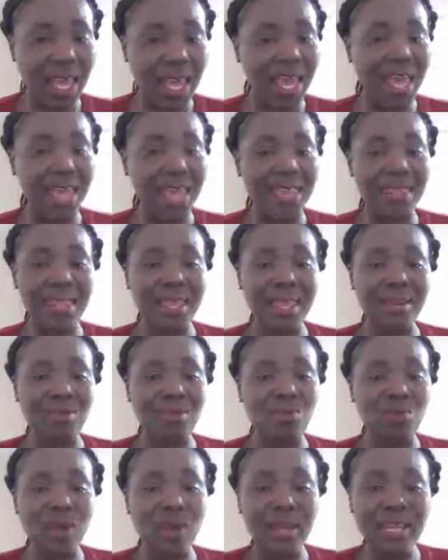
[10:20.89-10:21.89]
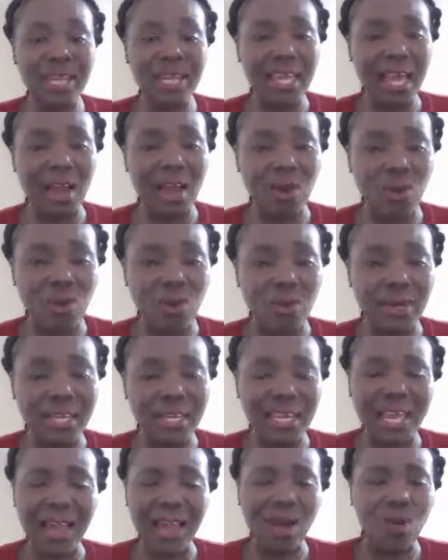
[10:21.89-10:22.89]
And then when they are going,
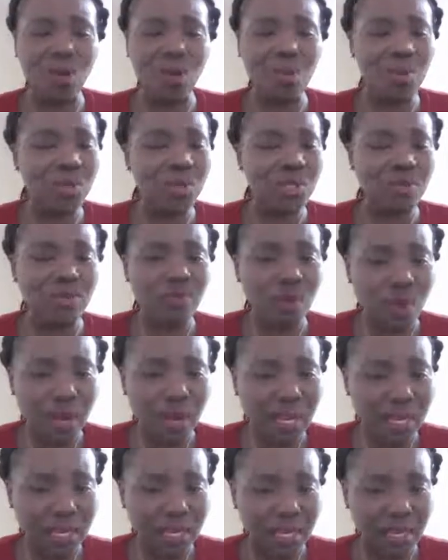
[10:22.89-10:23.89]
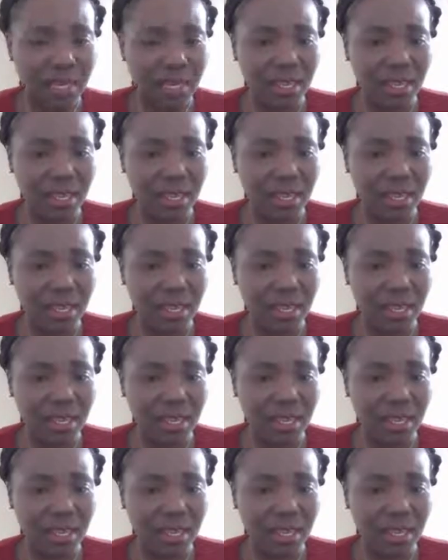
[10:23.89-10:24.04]
they are almost falling.